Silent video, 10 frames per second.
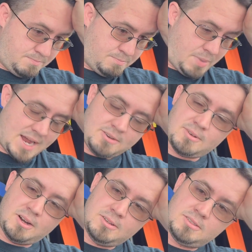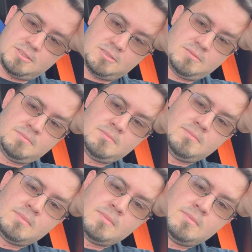back roads
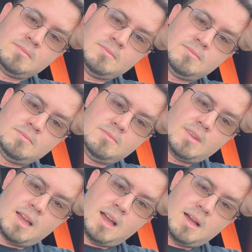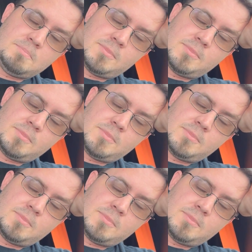up